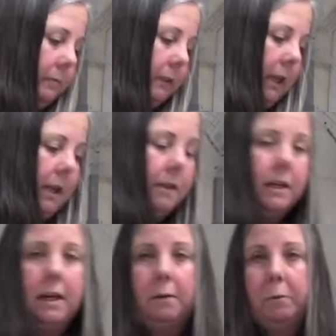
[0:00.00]
And in
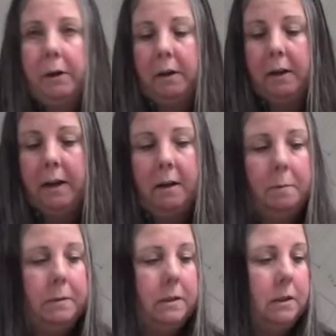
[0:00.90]
the end, we're going to end
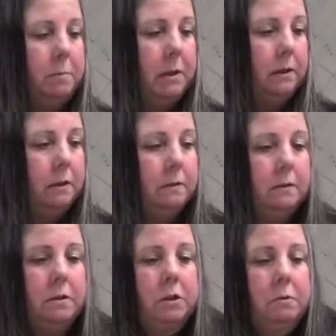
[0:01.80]
up steaming
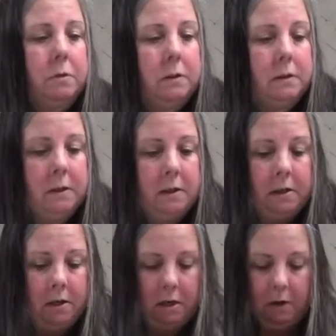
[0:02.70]
this too.
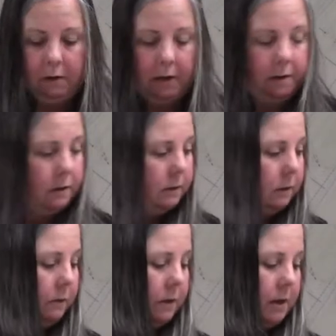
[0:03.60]
Okay,
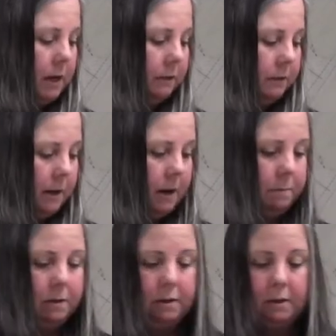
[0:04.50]
so the next
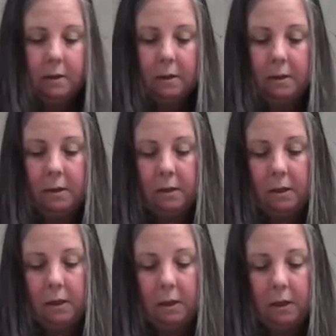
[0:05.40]
step
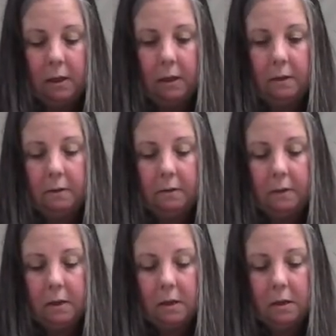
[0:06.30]

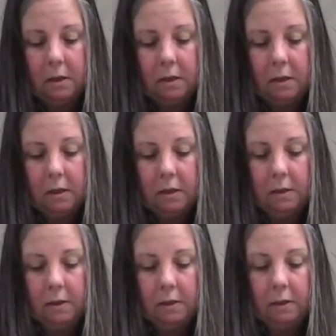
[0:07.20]
is
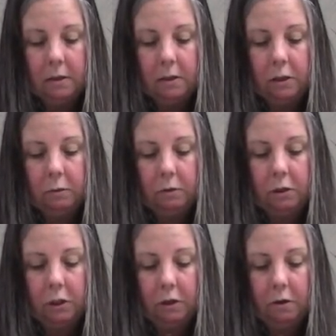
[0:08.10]
to
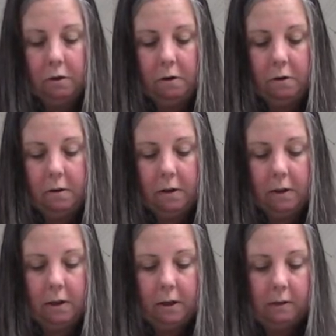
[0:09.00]
turn
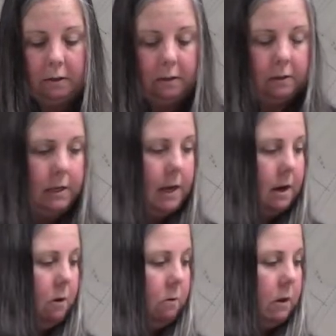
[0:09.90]
this
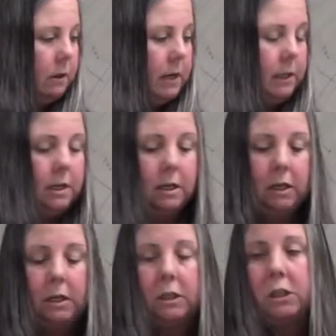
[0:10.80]
down like 1.5
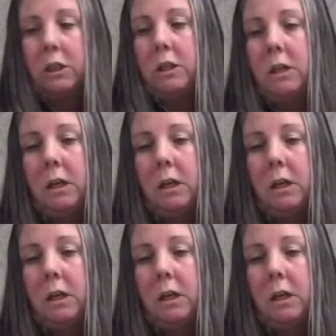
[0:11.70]
inches.